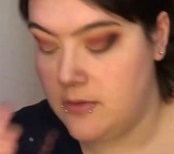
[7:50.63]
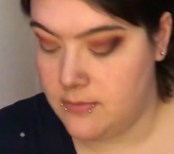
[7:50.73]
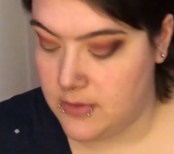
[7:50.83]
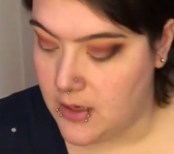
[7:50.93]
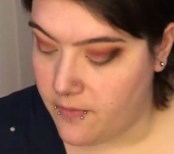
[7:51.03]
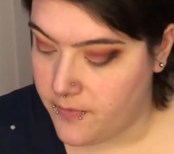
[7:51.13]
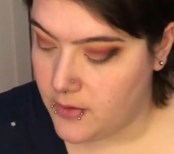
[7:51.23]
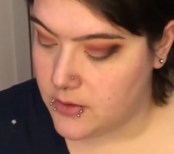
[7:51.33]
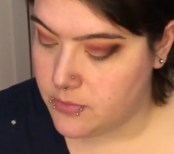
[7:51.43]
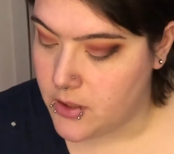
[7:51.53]
with our
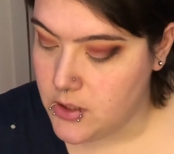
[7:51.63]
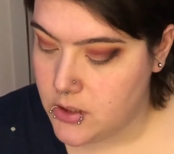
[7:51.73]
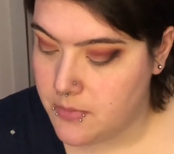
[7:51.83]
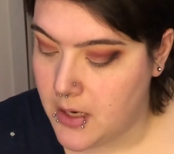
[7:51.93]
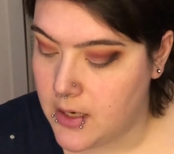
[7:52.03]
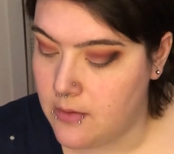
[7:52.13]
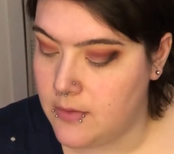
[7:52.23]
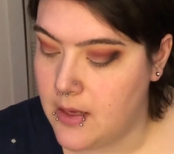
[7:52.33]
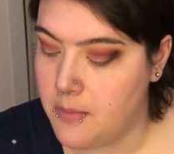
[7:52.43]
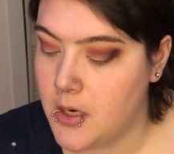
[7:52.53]
furless brush, back in with
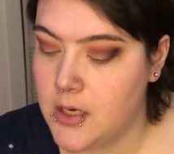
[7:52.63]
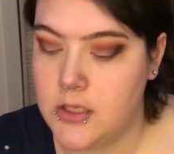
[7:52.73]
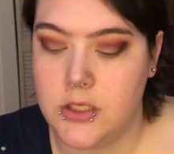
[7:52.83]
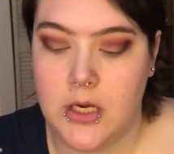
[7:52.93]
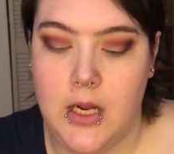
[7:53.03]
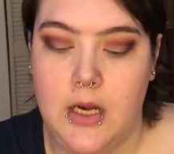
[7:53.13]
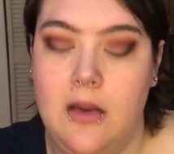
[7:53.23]
that burgundy shade.